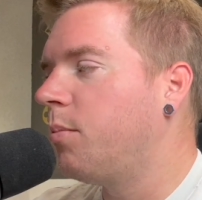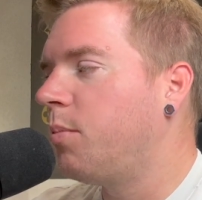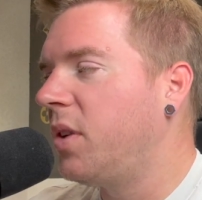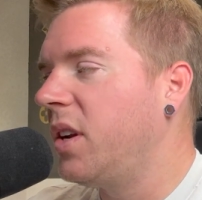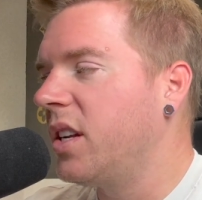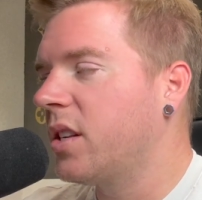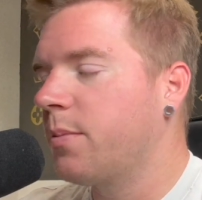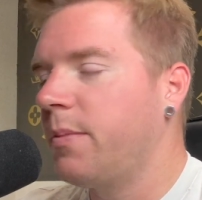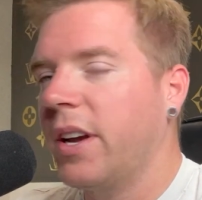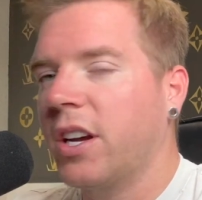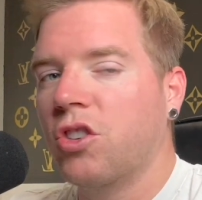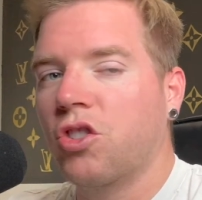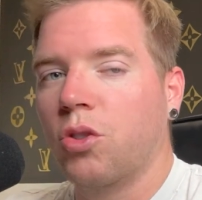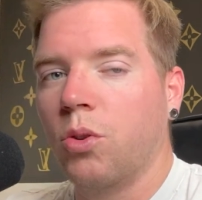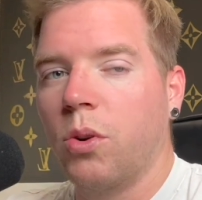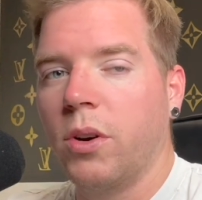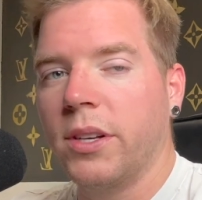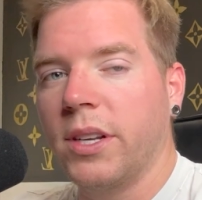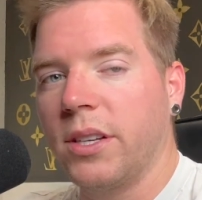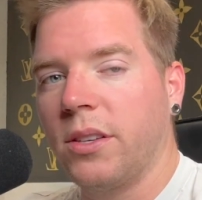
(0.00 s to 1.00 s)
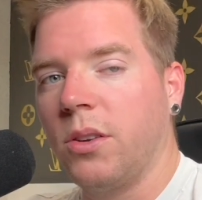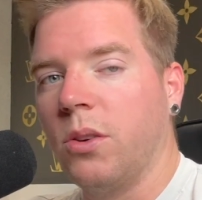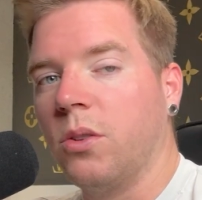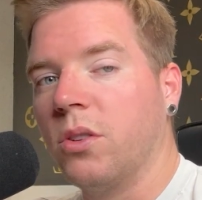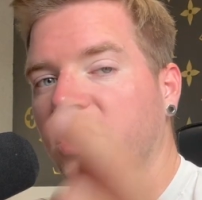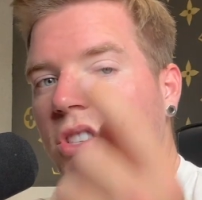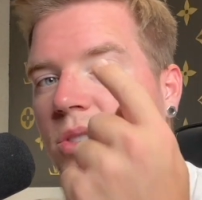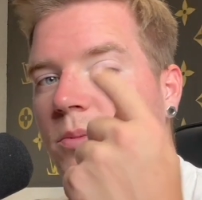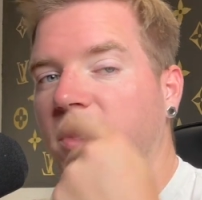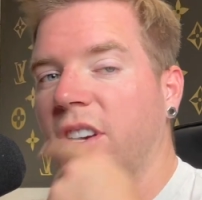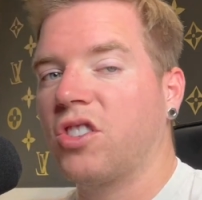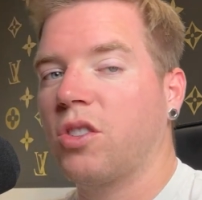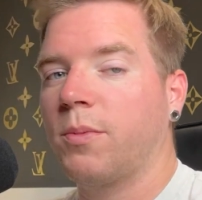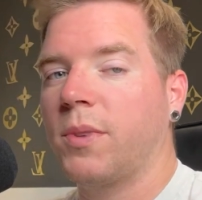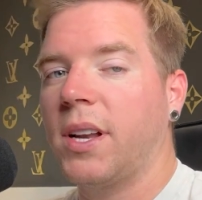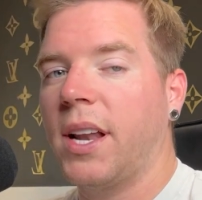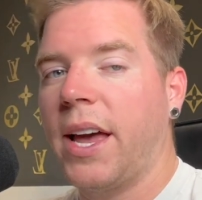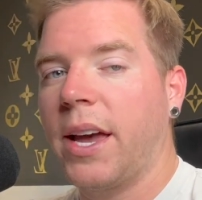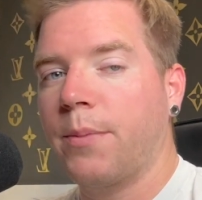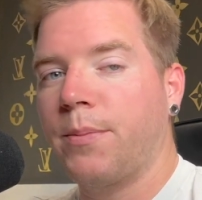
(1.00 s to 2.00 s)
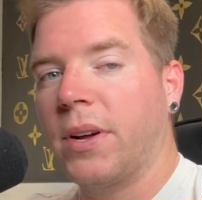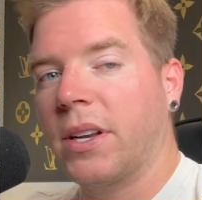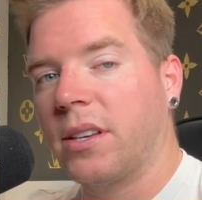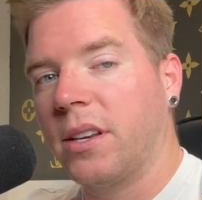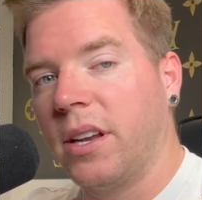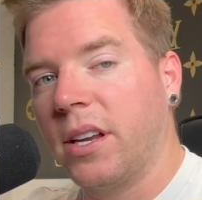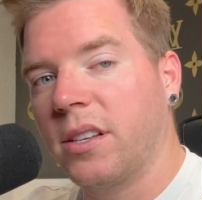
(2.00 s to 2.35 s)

please make sure that you smash up the like button,